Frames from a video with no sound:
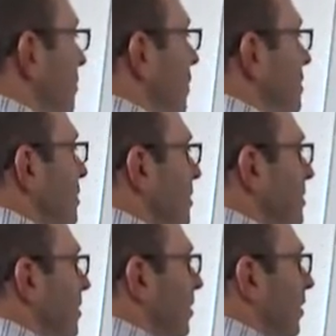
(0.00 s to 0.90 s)
this
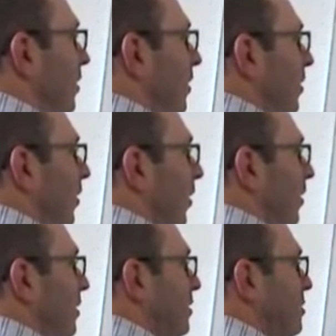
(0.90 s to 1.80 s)
is
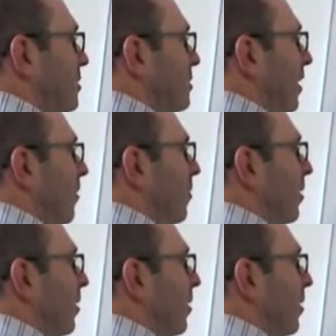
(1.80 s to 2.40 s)
our addition step.